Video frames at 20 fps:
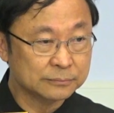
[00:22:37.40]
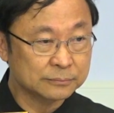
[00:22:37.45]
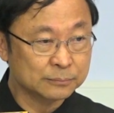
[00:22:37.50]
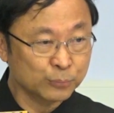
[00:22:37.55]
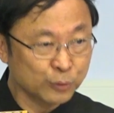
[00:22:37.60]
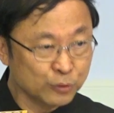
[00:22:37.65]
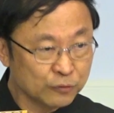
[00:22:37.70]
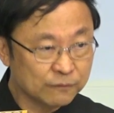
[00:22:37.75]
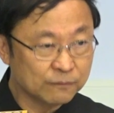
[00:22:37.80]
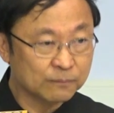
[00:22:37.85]

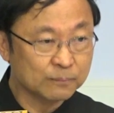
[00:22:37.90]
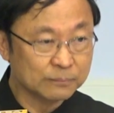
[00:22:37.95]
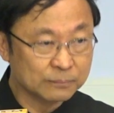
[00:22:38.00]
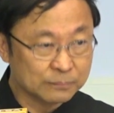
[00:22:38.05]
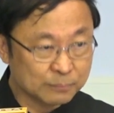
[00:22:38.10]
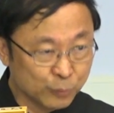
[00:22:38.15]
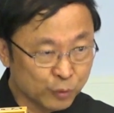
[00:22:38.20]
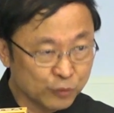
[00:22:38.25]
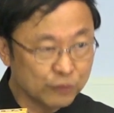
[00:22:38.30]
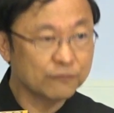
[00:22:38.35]

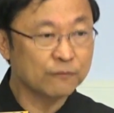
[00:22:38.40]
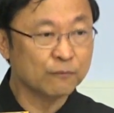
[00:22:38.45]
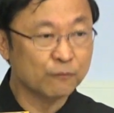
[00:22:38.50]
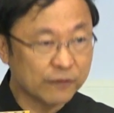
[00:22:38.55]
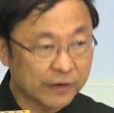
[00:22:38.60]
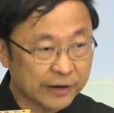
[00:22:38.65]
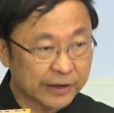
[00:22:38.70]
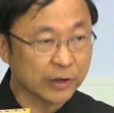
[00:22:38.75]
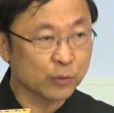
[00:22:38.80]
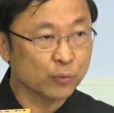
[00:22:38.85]
move
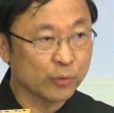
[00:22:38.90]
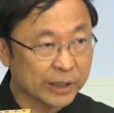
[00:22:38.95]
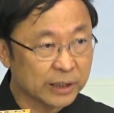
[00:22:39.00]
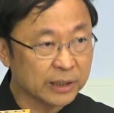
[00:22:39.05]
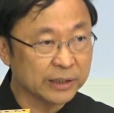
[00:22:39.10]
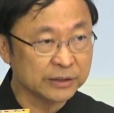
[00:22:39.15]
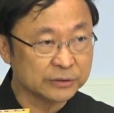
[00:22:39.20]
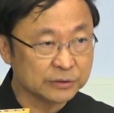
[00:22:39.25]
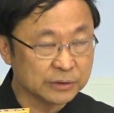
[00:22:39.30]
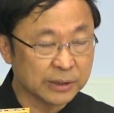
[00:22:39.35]
very
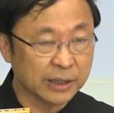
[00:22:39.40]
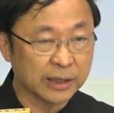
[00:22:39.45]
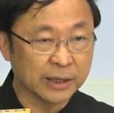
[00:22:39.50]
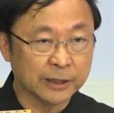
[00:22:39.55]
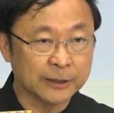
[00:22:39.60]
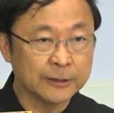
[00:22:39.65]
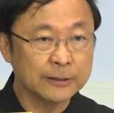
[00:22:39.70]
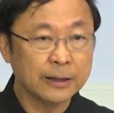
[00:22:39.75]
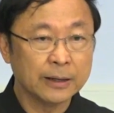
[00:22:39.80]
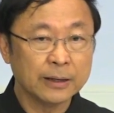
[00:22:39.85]
quickly
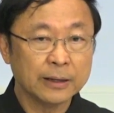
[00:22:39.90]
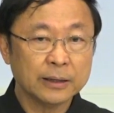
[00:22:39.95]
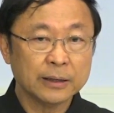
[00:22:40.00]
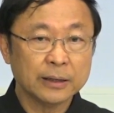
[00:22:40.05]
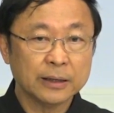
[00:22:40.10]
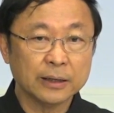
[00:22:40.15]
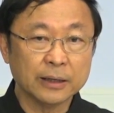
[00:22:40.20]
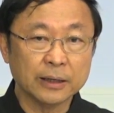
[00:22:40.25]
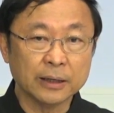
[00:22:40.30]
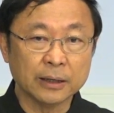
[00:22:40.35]
today,
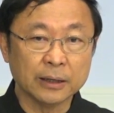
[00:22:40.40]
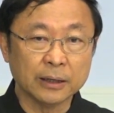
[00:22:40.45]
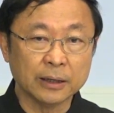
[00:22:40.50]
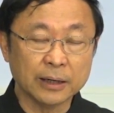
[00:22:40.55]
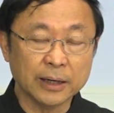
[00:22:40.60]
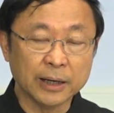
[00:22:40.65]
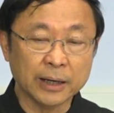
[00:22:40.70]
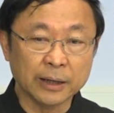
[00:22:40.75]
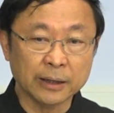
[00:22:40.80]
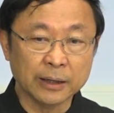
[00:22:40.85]

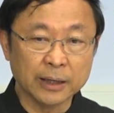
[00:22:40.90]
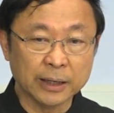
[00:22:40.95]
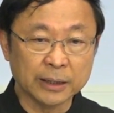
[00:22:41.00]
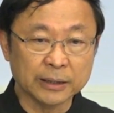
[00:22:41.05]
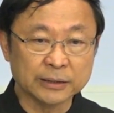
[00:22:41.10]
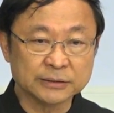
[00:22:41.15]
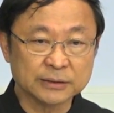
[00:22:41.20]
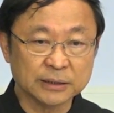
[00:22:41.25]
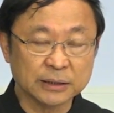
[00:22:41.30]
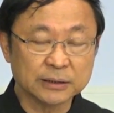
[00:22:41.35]
and
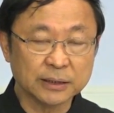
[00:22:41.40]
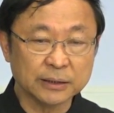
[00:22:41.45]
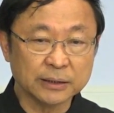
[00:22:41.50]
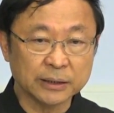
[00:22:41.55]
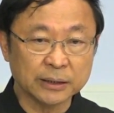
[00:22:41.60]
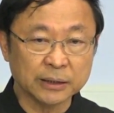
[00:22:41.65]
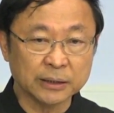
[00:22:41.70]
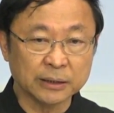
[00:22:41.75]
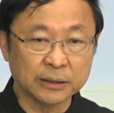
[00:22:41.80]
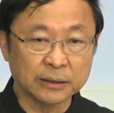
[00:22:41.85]
I
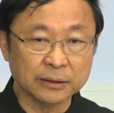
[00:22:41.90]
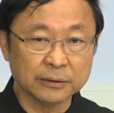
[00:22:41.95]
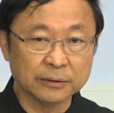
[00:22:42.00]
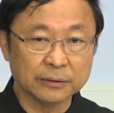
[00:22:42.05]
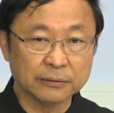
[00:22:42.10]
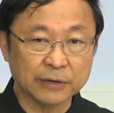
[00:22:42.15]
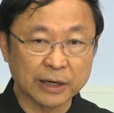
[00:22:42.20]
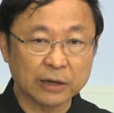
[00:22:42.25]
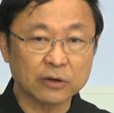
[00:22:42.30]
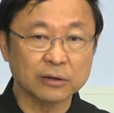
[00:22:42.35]
certainly
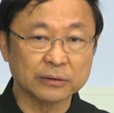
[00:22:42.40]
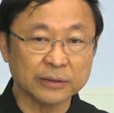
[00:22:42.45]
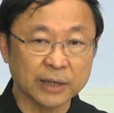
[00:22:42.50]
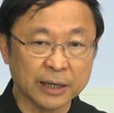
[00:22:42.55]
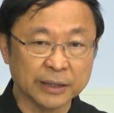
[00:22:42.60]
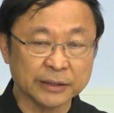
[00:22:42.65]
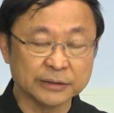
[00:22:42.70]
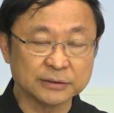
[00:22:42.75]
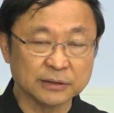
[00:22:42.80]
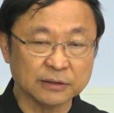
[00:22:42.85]

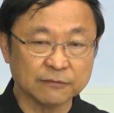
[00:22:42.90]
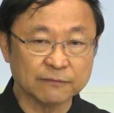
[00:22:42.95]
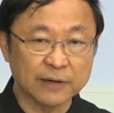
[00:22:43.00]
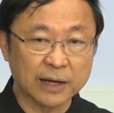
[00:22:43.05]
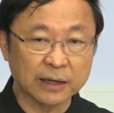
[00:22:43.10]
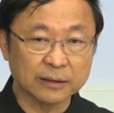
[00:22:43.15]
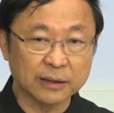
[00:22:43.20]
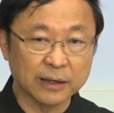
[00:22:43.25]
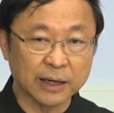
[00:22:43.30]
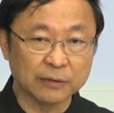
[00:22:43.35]
recognize the
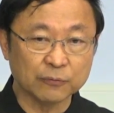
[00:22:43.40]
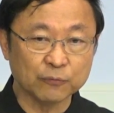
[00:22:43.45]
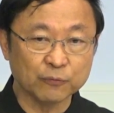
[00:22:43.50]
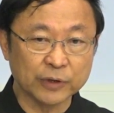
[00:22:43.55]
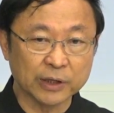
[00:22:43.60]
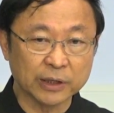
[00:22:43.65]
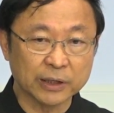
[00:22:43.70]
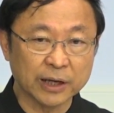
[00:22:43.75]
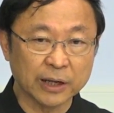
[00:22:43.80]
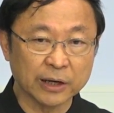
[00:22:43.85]
fact that
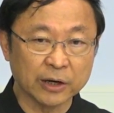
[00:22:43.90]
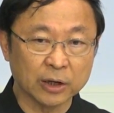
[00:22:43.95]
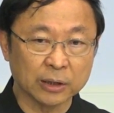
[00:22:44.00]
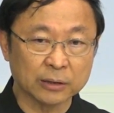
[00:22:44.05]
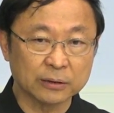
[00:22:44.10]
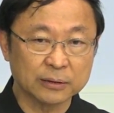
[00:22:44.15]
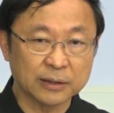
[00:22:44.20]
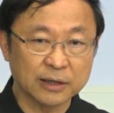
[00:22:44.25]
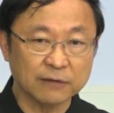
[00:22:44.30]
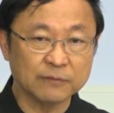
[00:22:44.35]

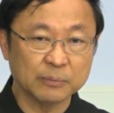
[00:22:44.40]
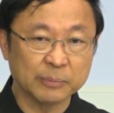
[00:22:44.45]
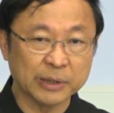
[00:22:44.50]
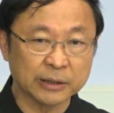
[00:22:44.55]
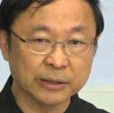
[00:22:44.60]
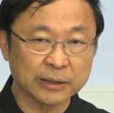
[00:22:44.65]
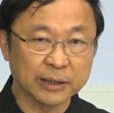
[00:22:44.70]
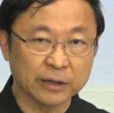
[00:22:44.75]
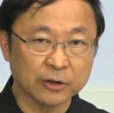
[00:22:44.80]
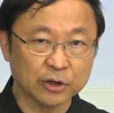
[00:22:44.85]

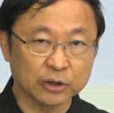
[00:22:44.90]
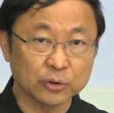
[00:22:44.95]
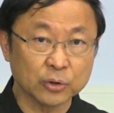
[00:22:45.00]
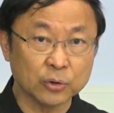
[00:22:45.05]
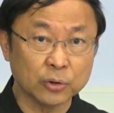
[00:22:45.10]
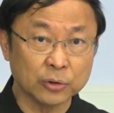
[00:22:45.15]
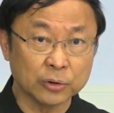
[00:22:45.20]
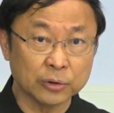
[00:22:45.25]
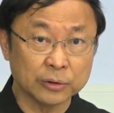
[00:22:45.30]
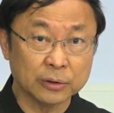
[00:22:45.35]
government cannot
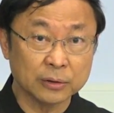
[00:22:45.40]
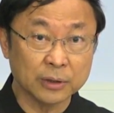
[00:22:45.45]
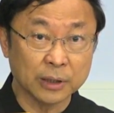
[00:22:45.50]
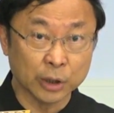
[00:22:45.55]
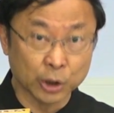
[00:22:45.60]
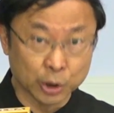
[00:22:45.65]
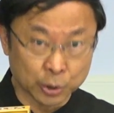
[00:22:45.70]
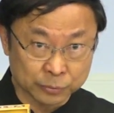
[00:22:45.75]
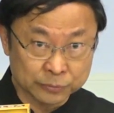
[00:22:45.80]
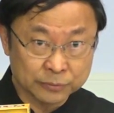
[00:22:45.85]
go
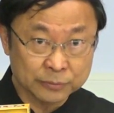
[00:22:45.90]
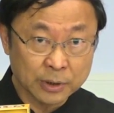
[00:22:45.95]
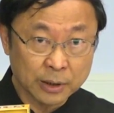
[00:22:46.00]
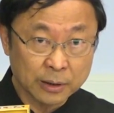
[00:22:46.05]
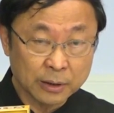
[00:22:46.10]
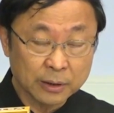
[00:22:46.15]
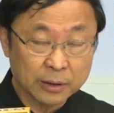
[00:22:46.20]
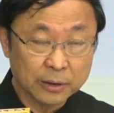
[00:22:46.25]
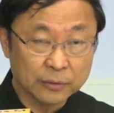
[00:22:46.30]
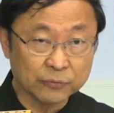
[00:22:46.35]
alone.
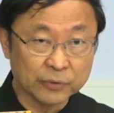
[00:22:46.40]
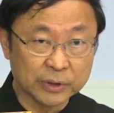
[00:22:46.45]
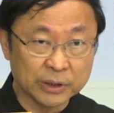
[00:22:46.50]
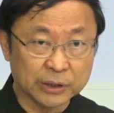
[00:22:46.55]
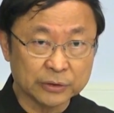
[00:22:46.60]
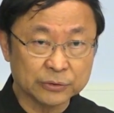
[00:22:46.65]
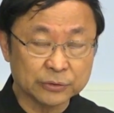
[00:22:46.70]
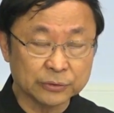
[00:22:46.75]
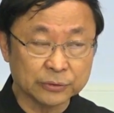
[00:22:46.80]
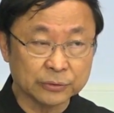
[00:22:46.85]
We
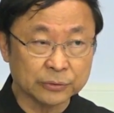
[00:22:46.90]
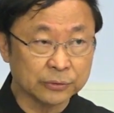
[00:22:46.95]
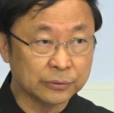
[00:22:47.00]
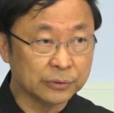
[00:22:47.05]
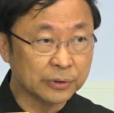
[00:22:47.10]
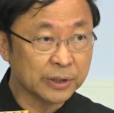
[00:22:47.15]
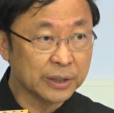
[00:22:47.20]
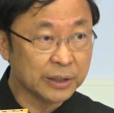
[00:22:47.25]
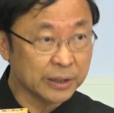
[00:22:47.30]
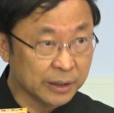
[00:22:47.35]
need
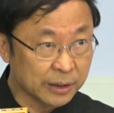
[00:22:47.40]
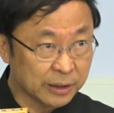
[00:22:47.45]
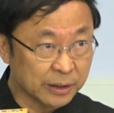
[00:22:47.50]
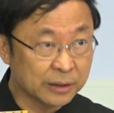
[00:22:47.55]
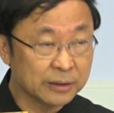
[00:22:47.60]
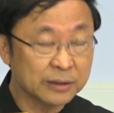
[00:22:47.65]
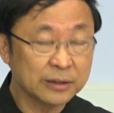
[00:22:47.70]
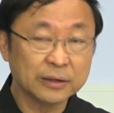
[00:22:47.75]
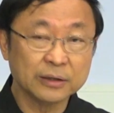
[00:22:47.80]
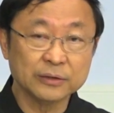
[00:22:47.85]
to
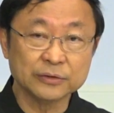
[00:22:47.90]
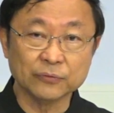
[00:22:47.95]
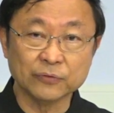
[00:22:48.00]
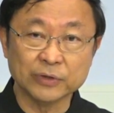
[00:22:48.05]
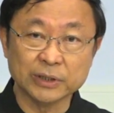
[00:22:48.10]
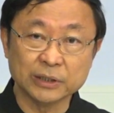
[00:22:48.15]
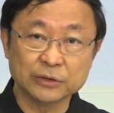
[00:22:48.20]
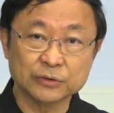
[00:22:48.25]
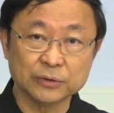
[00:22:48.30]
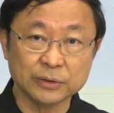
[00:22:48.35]
hear,
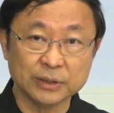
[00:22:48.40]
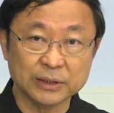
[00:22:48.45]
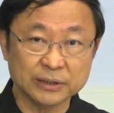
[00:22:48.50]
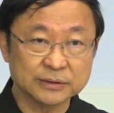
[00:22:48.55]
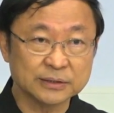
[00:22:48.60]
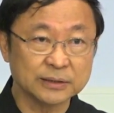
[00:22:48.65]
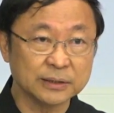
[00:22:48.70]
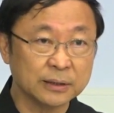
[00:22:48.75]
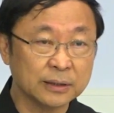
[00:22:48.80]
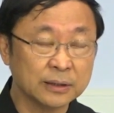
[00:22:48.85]
we need to
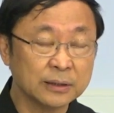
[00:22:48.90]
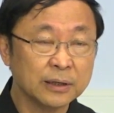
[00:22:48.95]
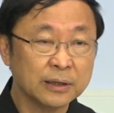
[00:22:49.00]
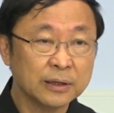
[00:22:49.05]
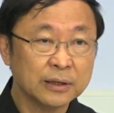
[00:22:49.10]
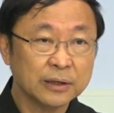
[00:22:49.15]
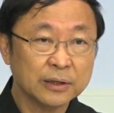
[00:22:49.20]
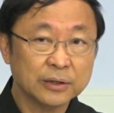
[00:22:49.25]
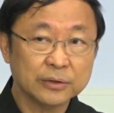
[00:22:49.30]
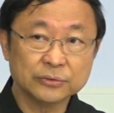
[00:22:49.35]
listen
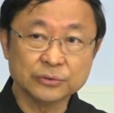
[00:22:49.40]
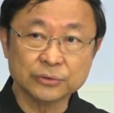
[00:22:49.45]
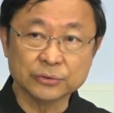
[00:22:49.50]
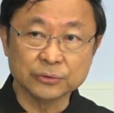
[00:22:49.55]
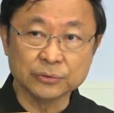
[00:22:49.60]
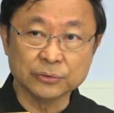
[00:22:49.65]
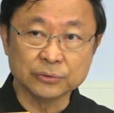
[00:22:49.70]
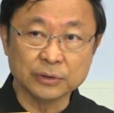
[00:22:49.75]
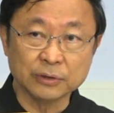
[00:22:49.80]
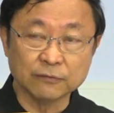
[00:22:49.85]

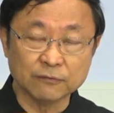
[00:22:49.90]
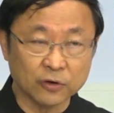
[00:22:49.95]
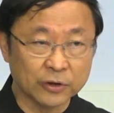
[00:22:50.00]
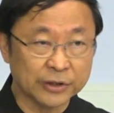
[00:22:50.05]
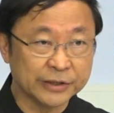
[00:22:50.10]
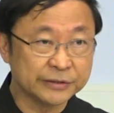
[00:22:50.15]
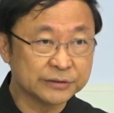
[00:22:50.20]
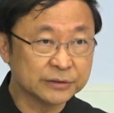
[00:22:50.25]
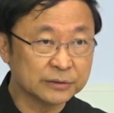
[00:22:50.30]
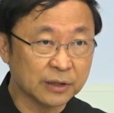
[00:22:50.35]
to the
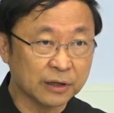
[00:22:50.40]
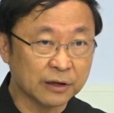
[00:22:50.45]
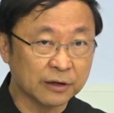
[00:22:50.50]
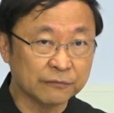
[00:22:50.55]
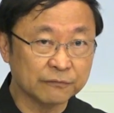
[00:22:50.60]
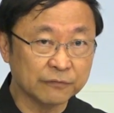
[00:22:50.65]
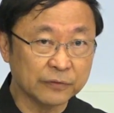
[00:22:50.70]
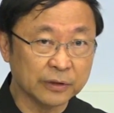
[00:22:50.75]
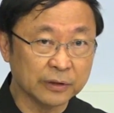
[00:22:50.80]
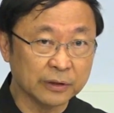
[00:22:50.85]
voice
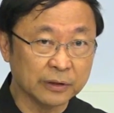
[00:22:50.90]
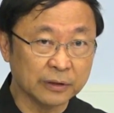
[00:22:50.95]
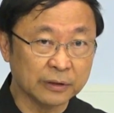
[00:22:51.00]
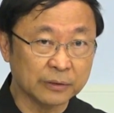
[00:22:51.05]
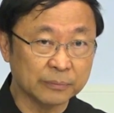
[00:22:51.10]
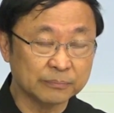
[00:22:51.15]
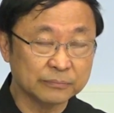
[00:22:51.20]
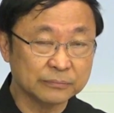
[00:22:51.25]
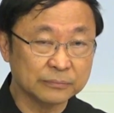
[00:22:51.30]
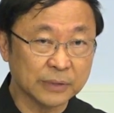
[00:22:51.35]
of the